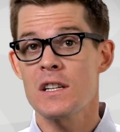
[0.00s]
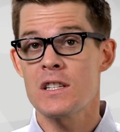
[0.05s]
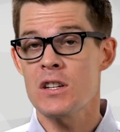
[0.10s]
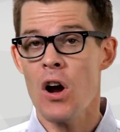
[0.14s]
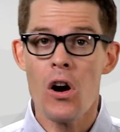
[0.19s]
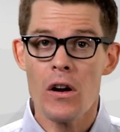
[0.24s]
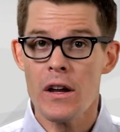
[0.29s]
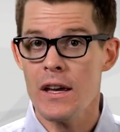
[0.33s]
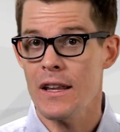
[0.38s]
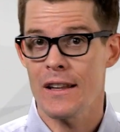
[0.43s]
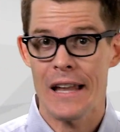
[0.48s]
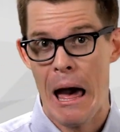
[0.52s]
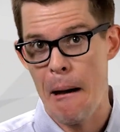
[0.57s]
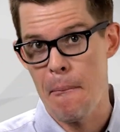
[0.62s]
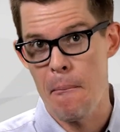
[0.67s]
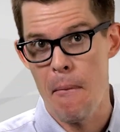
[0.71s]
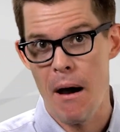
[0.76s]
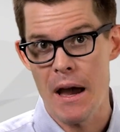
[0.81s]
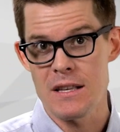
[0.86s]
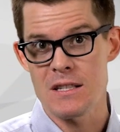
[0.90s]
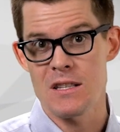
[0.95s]
to target lab
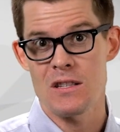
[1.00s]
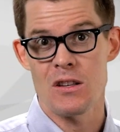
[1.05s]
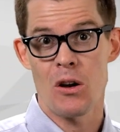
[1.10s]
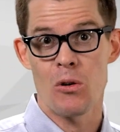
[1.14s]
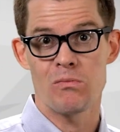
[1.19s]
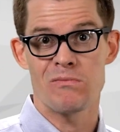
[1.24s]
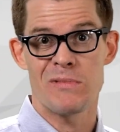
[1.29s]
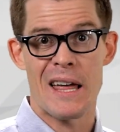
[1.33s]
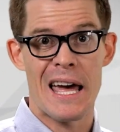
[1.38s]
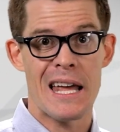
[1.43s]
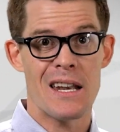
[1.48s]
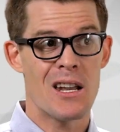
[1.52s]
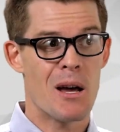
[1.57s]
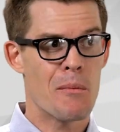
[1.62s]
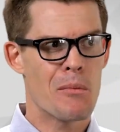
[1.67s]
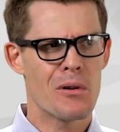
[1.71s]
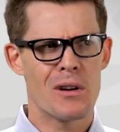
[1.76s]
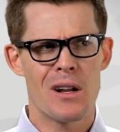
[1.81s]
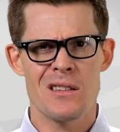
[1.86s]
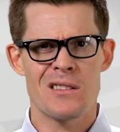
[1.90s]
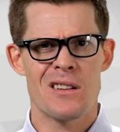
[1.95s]
mice, so that
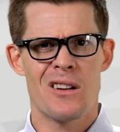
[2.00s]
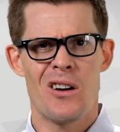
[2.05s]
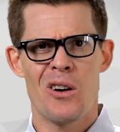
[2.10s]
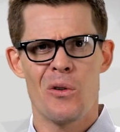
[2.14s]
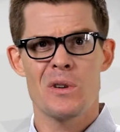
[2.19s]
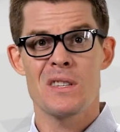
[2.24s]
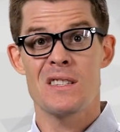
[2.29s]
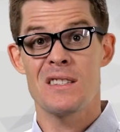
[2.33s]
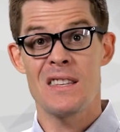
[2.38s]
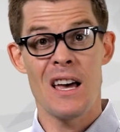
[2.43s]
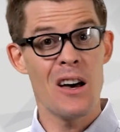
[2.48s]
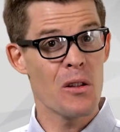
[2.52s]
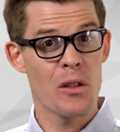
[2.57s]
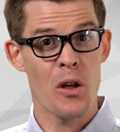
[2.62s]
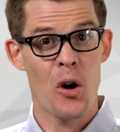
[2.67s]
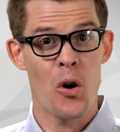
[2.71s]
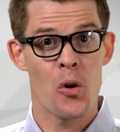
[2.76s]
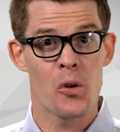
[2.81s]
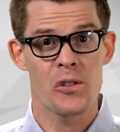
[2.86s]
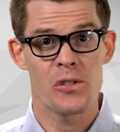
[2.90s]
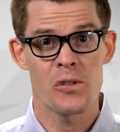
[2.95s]
number doesn't always tell the
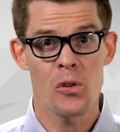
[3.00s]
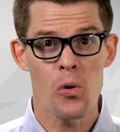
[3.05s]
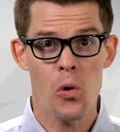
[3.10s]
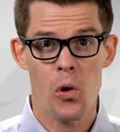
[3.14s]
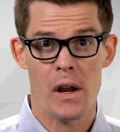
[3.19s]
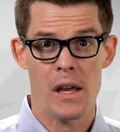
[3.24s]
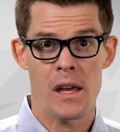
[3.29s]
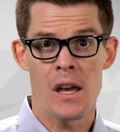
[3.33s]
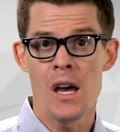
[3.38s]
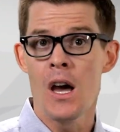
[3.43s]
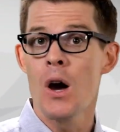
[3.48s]
whole story.